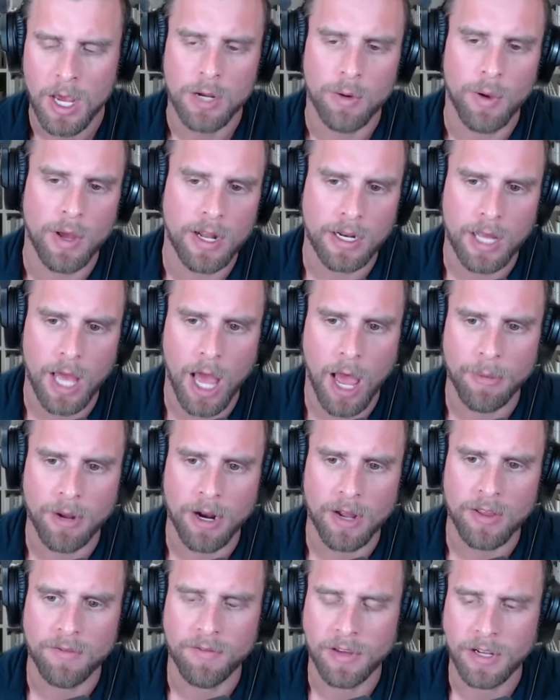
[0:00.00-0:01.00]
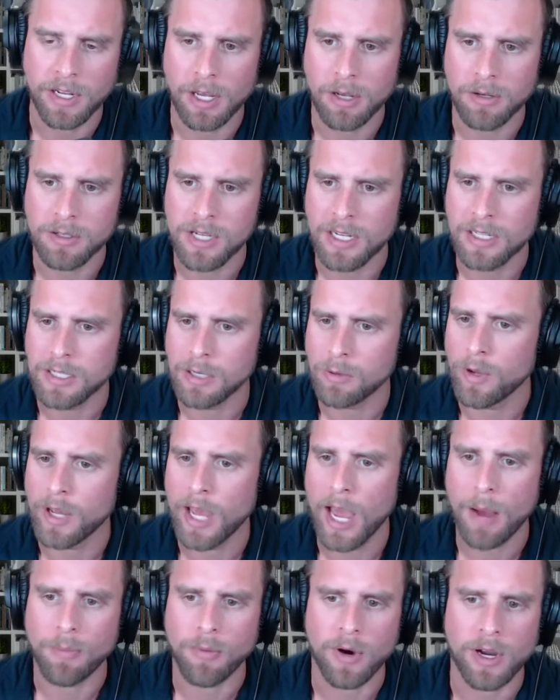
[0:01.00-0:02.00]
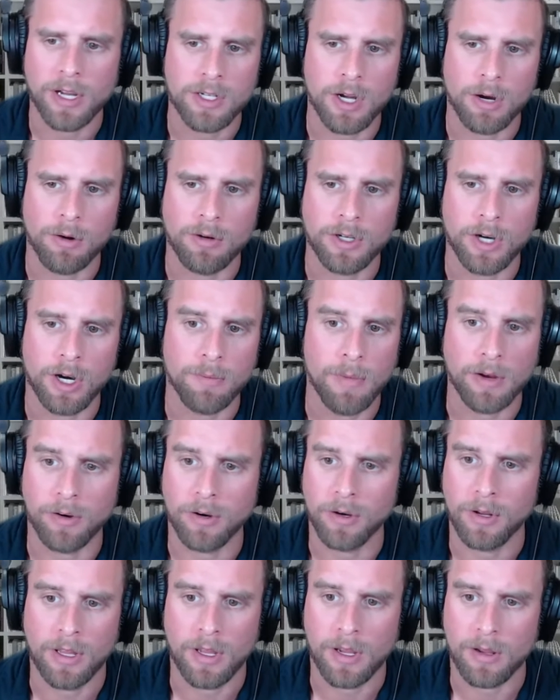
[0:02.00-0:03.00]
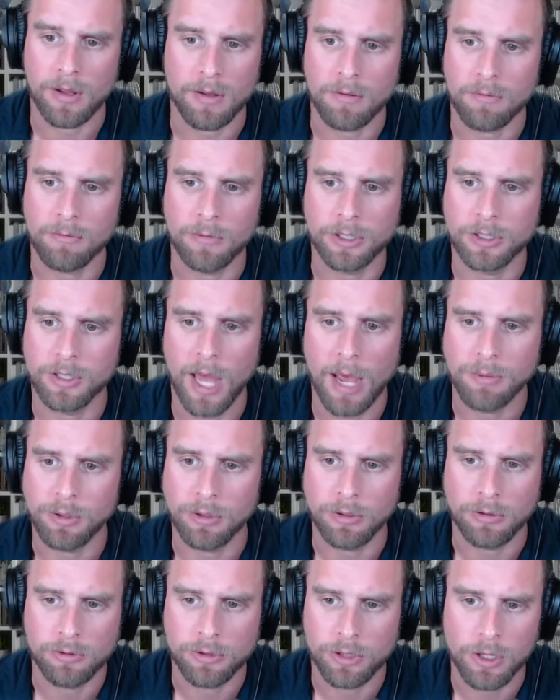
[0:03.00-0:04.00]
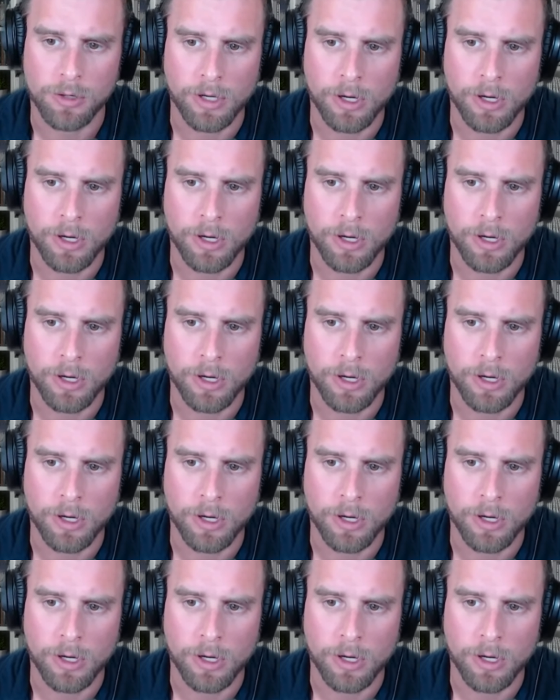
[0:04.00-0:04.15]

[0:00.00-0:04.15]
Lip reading: You had a comment on the video saying, it's like, well, cap rates aren't a return metric, which is absolutely true.